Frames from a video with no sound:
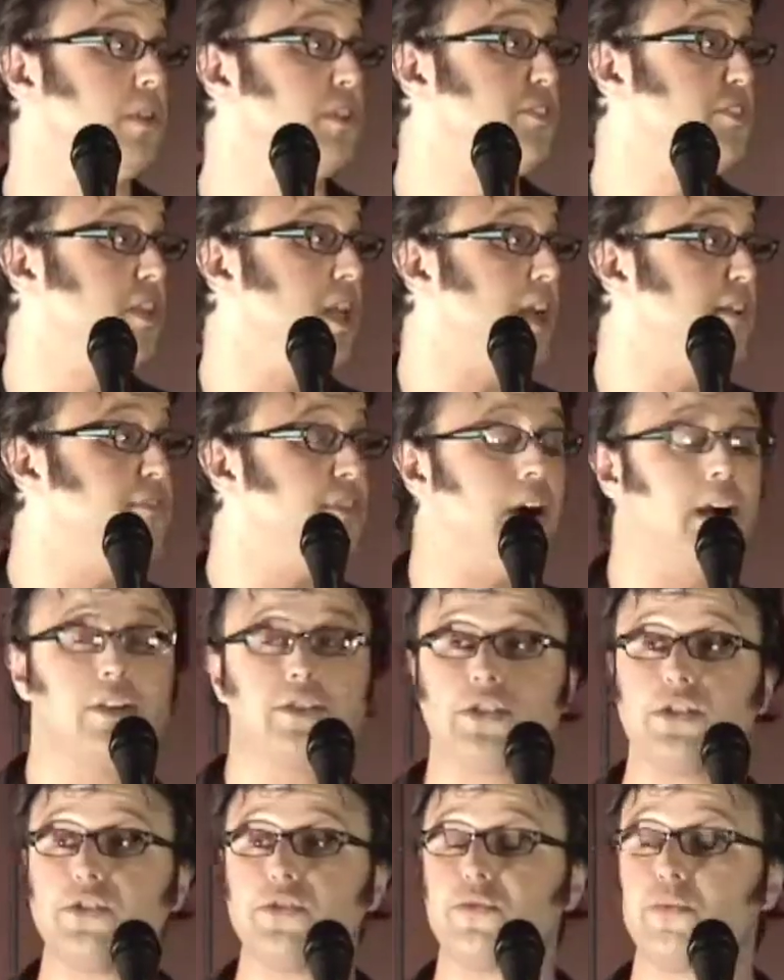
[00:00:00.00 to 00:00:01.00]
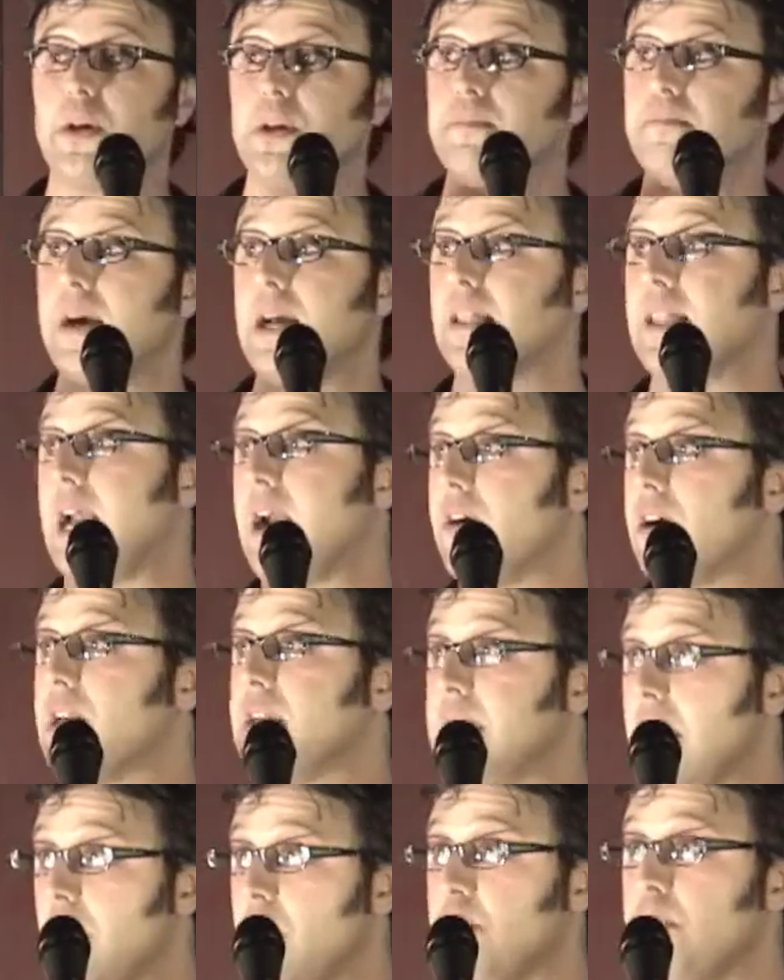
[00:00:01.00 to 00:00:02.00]
And Sly Fox is written by
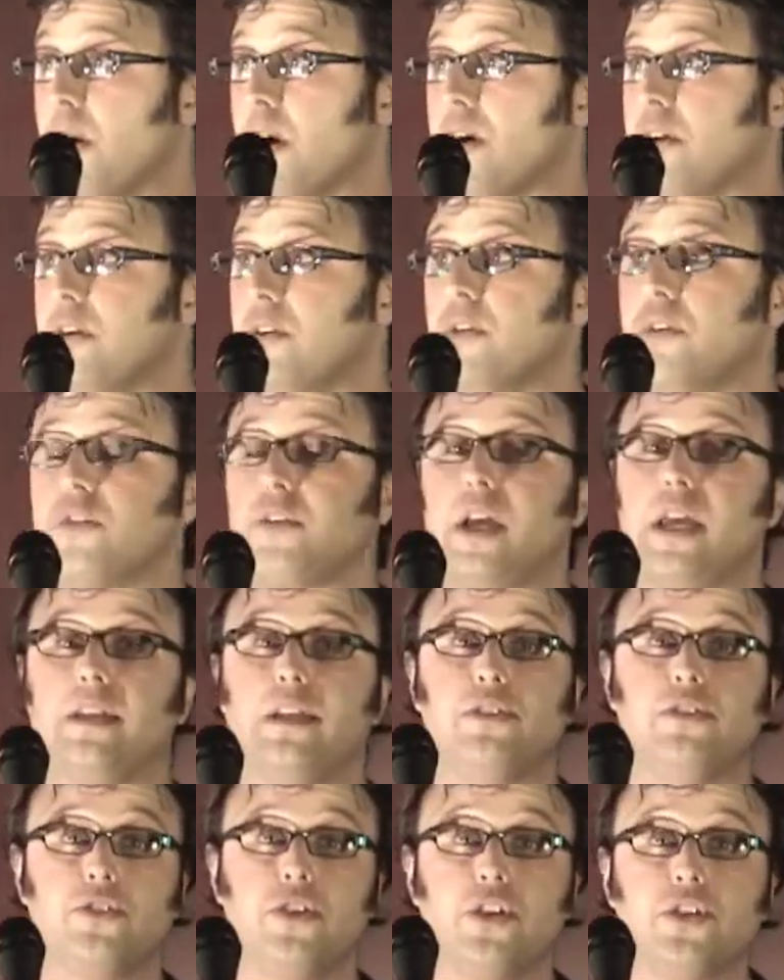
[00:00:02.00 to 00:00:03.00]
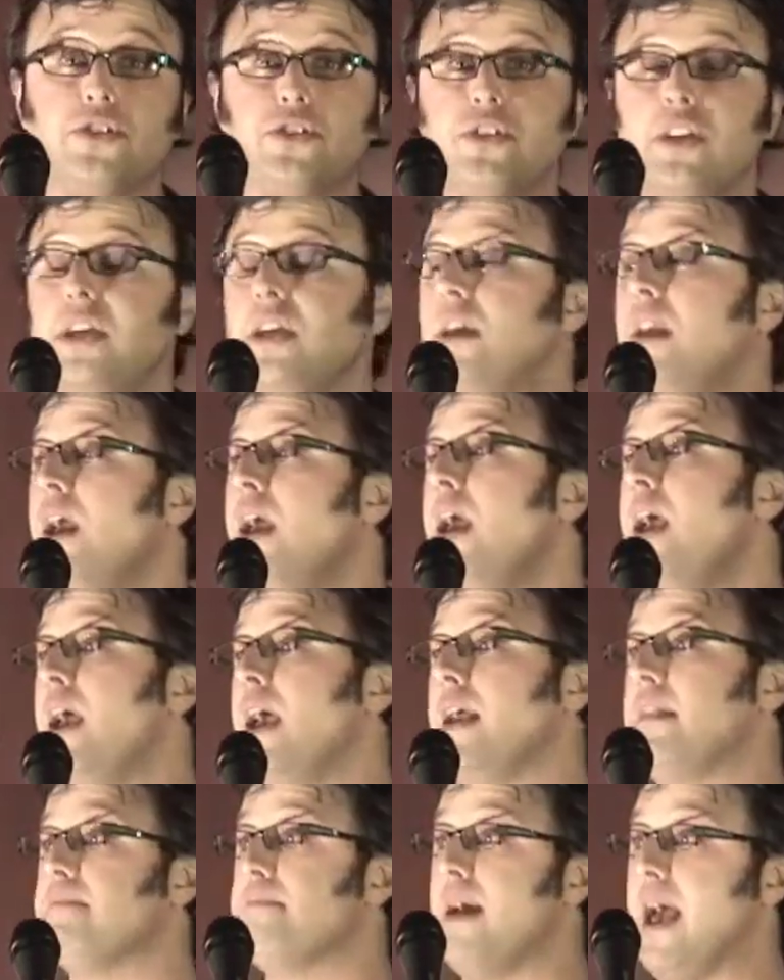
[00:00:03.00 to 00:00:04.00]
Larry Gelbart, who created Tootsie
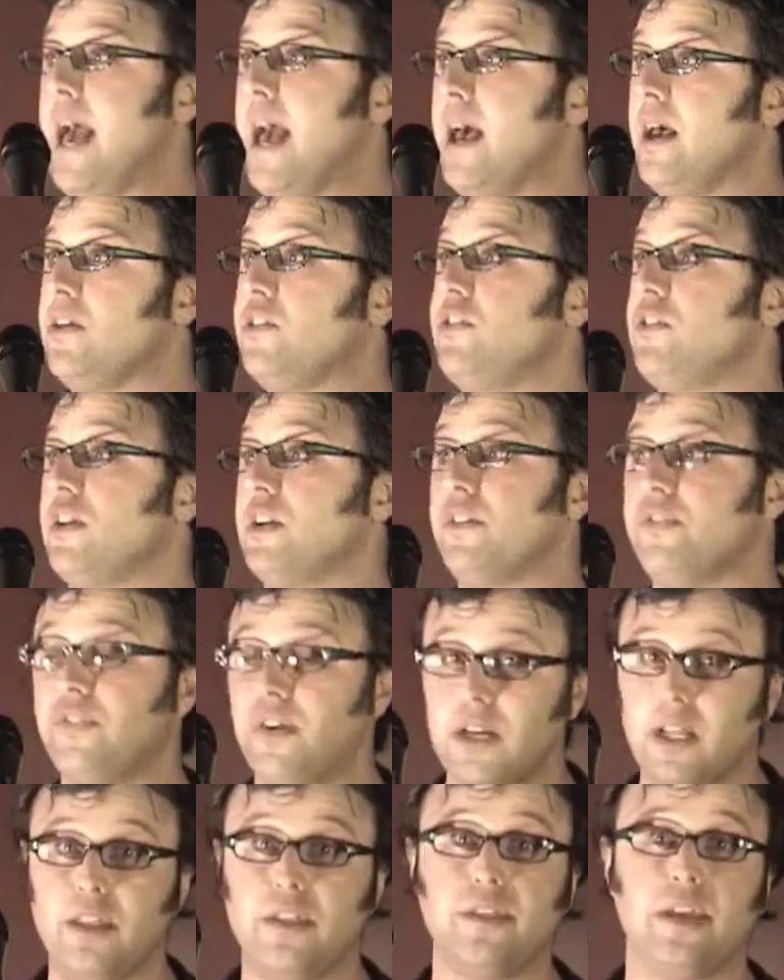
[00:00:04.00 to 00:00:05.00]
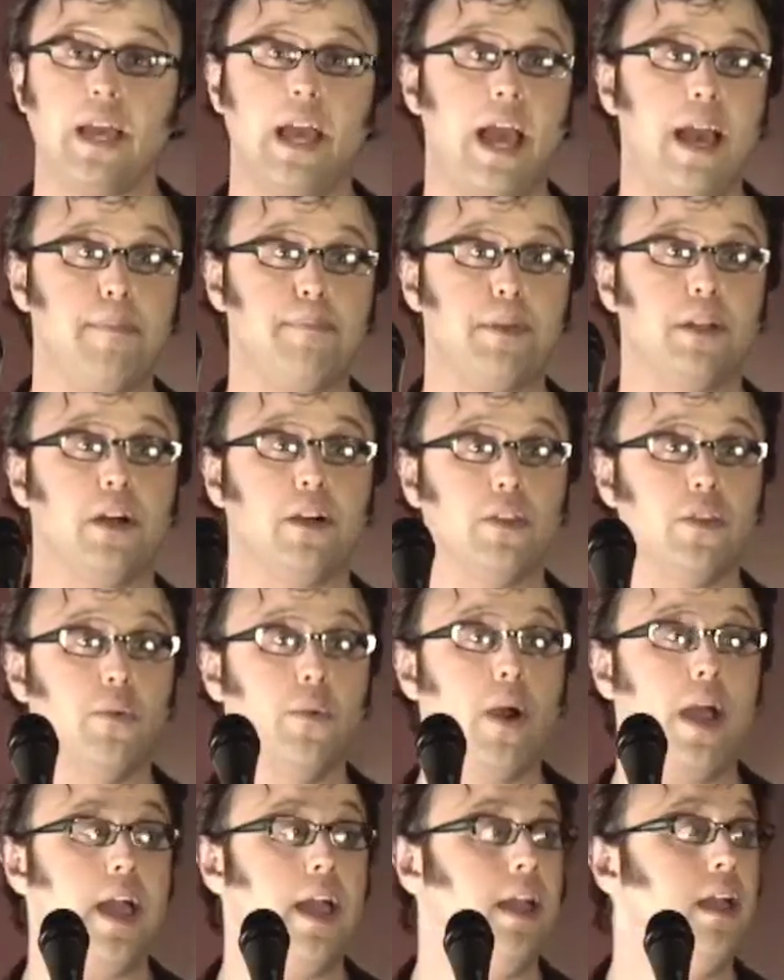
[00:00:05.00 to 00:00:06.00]
and MASH, and a funny thing happened on the
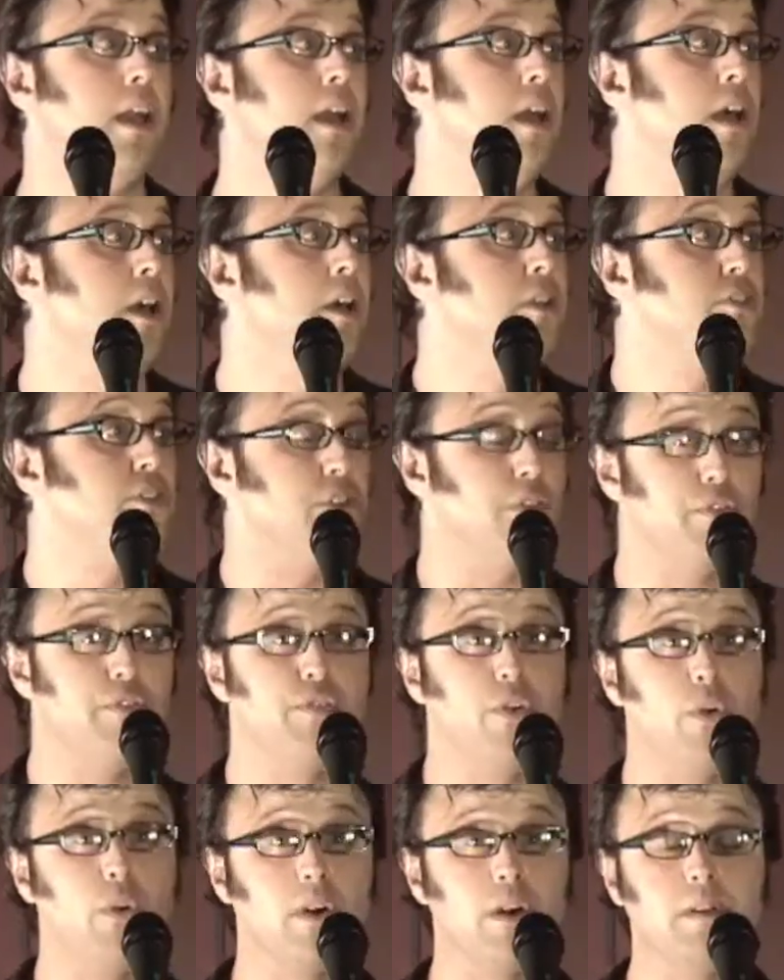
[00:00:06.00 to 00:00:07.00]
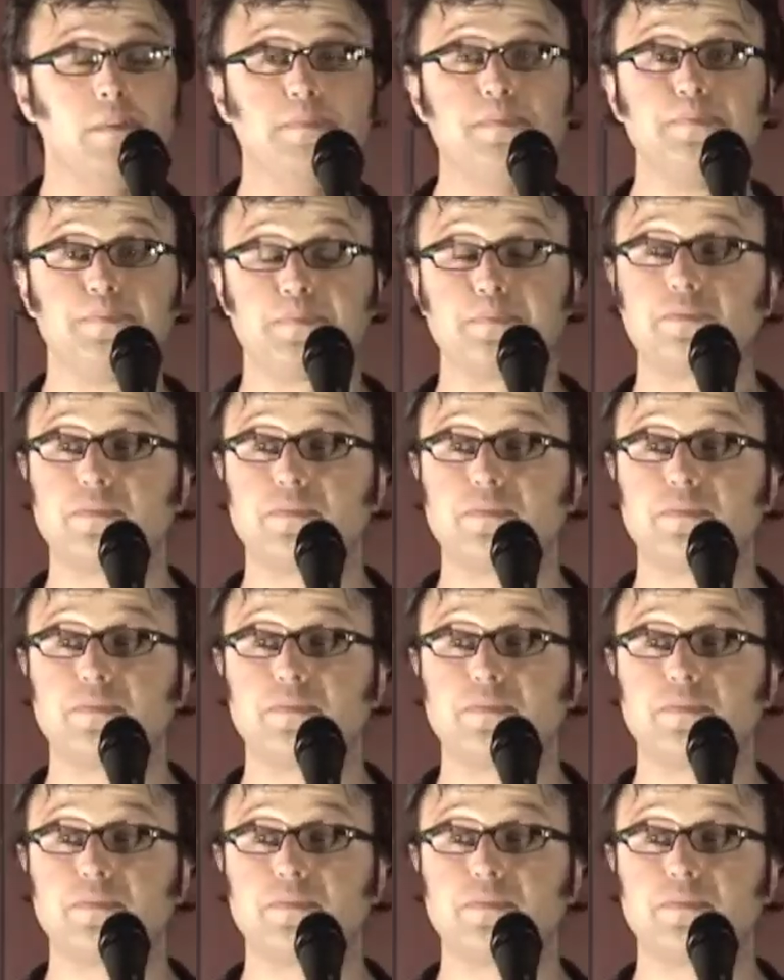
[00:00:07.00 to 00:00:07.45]
way to the Forum.